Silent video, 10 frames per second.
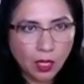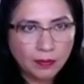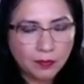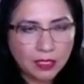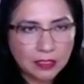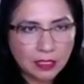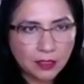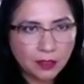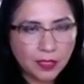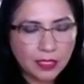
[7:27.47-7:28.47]
it was a little
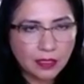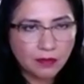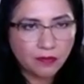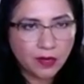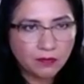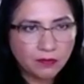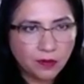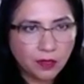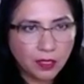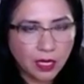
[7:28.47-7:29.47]
bit different for
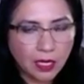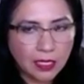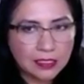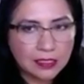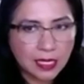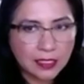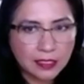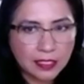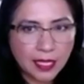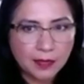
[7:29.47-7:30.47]
Ceci
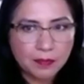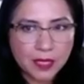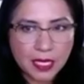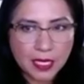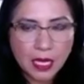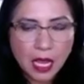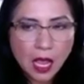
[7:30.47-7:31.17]
than me.